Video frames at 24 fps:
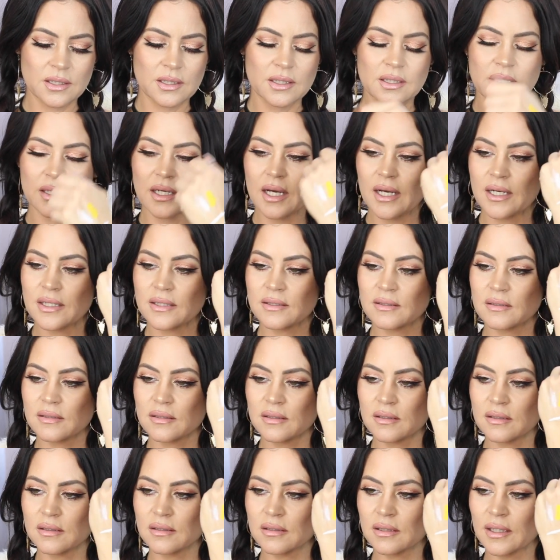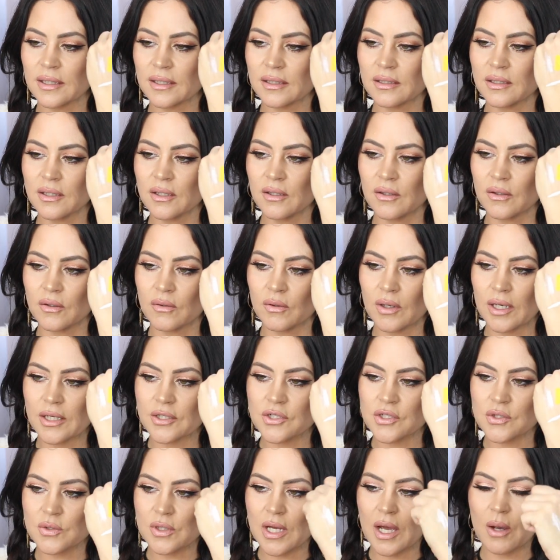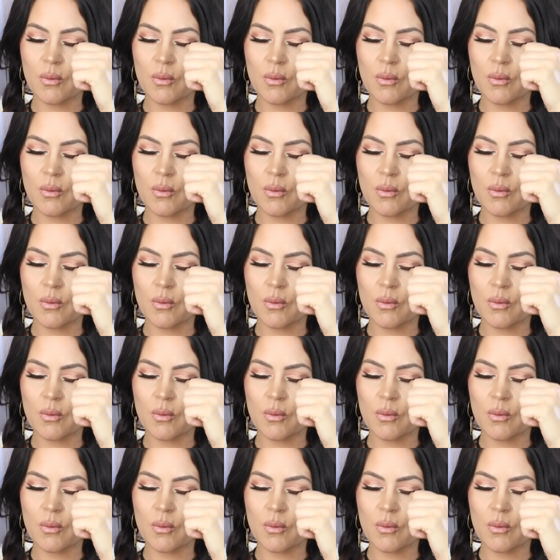And I... Like, no, I just,